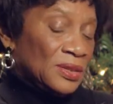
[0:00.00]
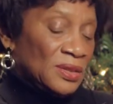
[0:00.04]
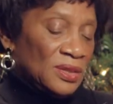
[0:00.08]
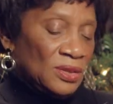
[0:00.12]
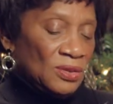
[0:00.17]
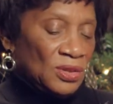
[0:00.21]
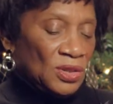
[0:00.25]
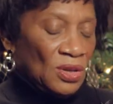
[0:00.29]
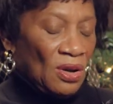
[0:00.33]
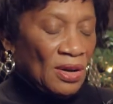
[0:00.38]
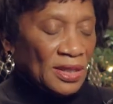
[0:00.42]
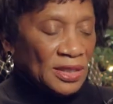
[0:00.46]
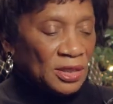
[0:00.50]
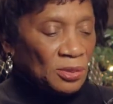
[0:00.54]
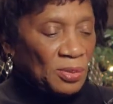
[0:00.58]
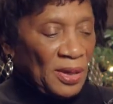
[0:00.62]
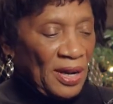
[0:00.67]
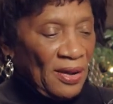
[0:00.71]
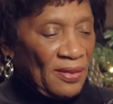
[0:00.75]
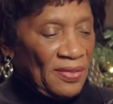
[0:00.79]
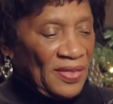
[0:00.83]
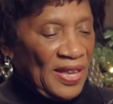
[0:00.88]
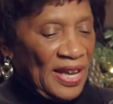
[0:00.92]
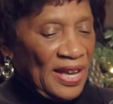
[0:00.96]
You talked
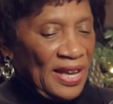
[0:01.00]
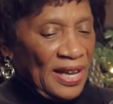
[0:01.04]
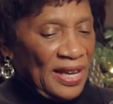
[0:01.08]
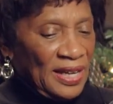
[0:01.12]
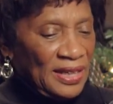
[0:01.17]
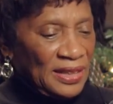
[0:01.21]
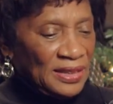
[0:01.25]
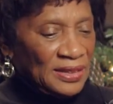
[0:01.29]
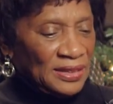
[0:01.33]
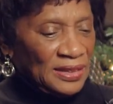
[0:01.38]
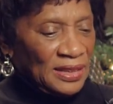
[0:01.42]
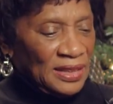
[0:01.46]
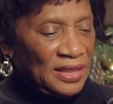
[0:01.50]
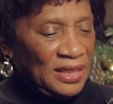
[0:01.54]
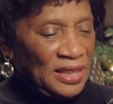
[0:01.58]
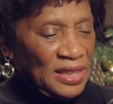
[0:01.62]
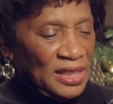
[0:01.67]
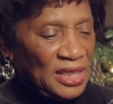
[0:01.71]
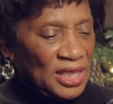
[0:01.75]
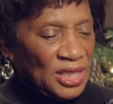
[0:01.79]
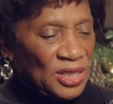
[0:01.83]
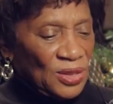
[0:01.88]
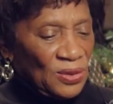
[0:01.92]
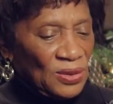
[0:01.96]
about that, and
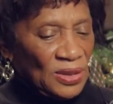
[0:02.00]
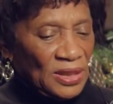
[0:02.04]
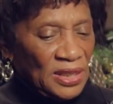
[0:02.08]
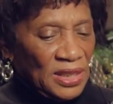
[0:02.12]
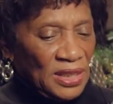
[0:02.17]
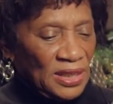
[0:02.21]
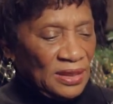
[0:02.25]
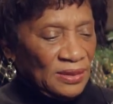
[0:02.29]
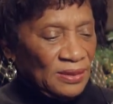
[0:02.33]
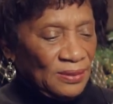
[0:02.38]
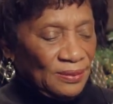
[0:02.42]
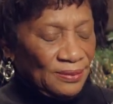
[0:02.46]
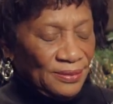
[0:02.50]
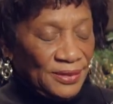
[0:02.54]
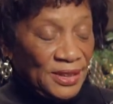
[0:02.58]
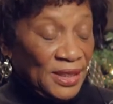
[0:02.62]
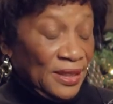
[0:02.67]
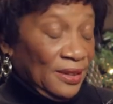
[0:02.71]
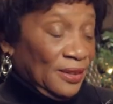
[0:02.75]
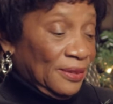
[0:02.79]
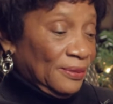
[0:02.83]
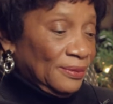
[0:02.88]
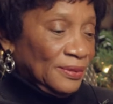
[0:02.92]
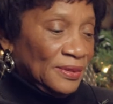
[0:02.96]
certainly, you
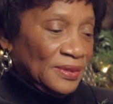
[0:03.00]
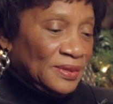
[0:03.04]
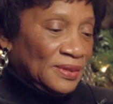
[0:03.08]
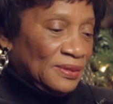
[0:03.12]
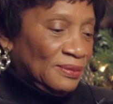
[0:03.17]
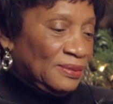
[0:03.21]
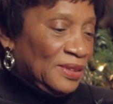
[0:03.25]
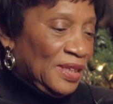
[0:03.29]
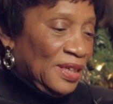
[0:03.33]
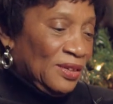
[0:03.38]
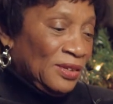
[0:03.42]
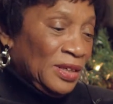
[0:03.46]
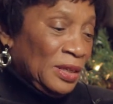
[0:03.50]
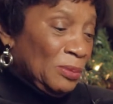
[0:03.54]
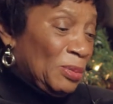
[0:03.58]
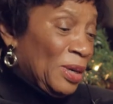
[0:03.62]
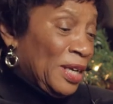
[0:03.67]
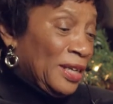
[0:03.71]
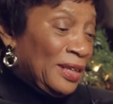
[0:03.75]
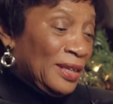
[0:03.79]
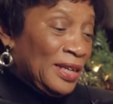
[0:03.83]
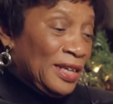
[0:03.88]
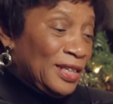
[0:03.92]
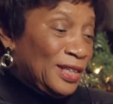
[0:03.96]
know,
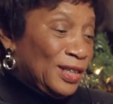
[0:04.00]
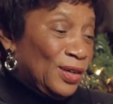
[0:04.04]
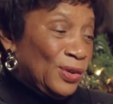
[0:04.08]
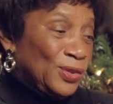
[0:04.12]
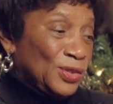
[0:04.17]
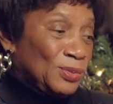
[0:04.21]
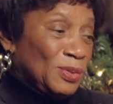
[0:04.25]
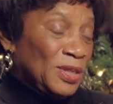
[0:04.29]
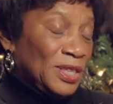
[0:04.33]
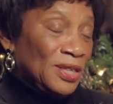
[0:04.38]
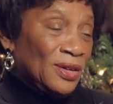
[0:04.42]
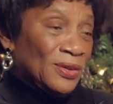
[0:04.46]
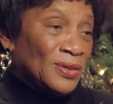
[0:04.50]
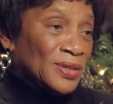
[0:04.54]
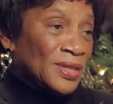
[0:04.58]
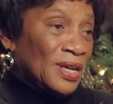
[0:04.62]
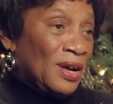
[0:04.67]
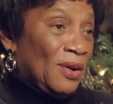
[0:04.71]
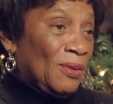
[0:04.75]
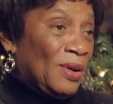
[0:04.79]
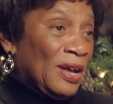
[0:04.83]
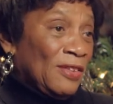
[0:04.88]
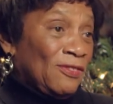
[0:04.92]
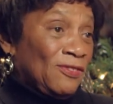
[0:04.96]
anybody that knows me knows
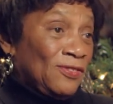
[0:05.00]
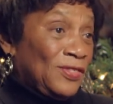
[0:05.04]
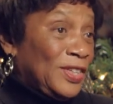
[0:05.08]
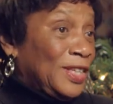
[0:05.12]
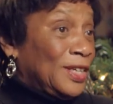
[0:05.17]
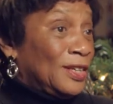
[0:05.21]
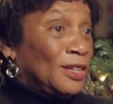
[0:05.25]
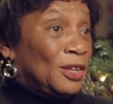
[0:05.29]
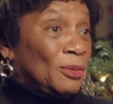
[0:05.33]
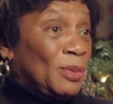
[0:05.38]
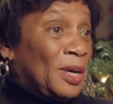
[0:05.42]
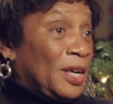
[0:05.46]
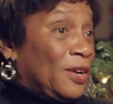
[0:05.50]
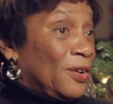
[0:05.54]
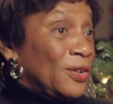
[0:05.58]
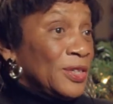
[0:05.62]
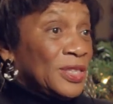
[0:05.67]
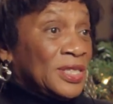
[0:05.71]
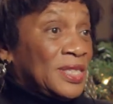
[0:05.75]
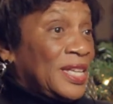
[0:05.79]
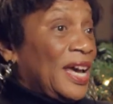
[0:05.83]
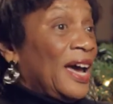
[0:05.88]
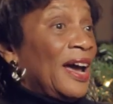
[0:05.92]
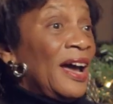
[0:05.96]
how I feel about our
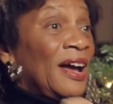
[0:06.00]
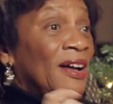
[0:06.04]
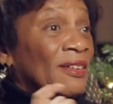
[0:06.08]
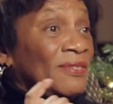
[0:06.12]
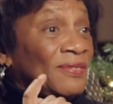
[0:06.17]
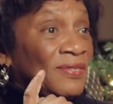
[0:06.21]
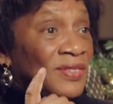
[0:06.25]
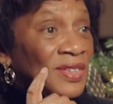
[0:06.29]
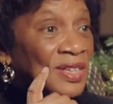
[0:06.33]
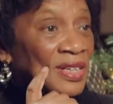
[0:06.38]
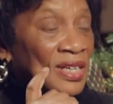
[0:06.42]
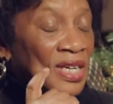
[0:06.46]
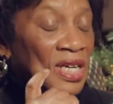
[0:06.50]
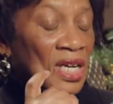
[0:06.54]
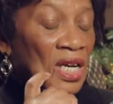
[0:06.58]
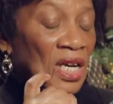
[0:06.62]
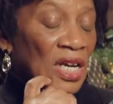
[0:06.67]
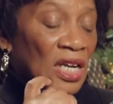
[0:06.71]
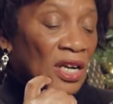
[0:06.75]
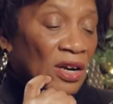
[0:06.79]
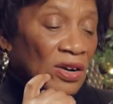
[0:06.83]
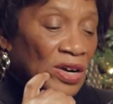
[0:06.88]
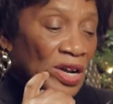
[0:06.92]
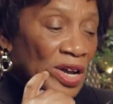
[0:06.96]
staff
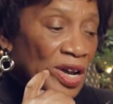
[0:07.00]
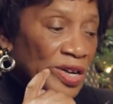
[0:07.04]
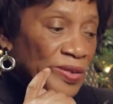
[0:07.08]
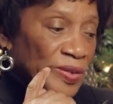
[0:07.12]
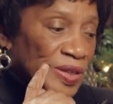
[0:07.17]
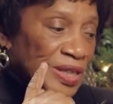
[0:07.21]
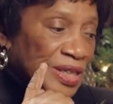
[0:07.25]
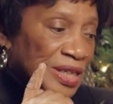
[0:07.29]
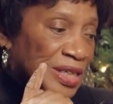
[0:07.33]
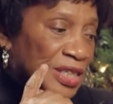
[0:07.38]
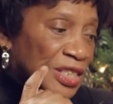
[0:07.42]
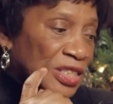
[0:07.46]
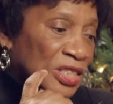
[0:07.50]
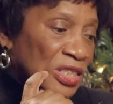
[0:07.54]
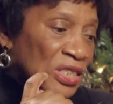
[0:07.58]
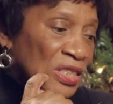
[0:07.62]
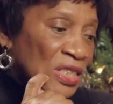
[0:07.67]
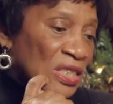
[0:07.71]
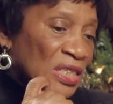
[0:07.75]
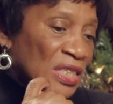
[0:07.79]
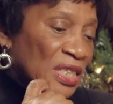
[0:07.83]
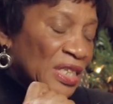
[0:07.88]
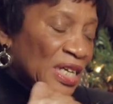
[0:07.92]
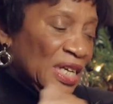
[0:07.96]
and our
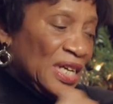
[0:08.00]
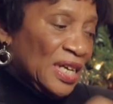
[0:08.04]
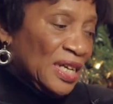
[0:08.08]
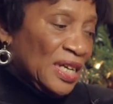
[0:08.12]
congregation,